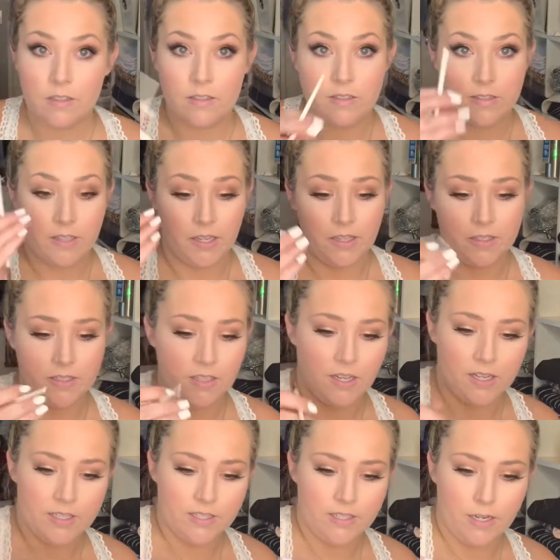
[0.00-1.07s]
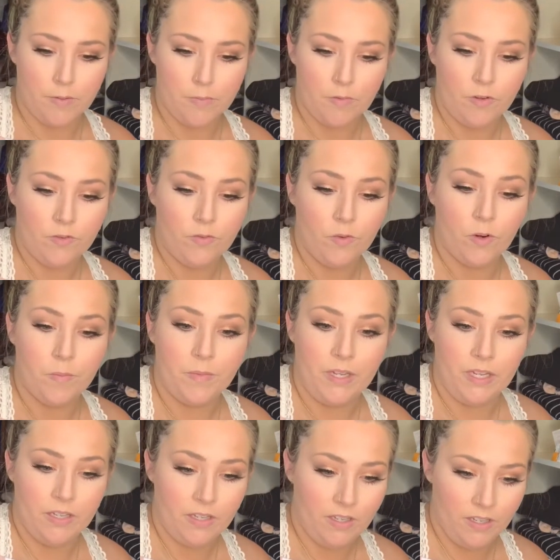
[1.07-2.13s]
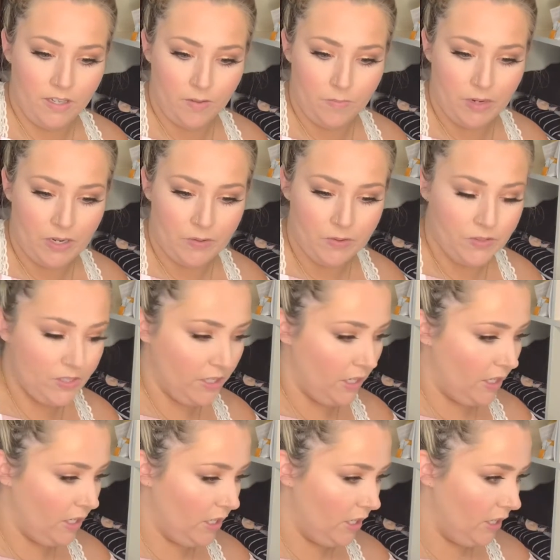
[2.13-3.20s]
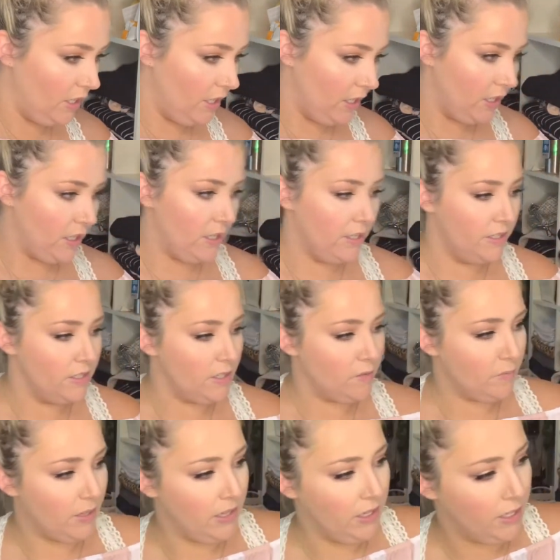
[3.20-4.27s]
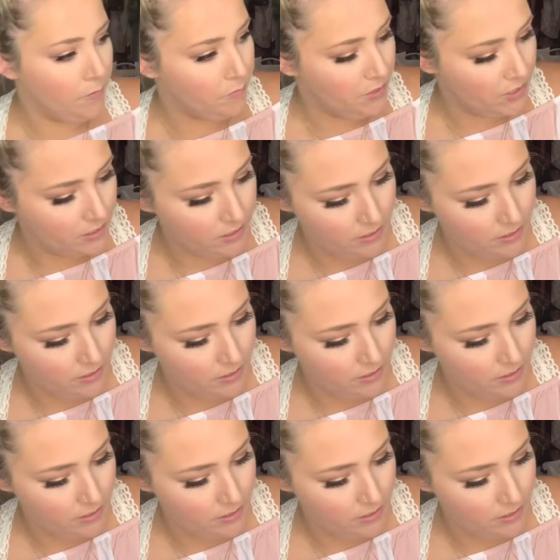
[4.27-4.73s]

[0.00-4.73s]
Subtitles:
Second to last step for me and my routine is my lips.